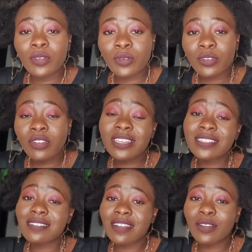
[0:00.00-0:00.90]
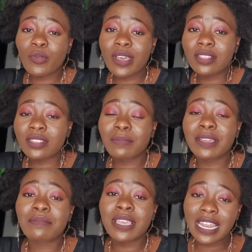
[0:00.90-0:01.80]
not necessarily wealth,
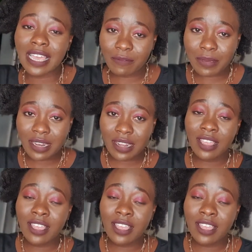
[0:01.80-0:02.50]
but make life better.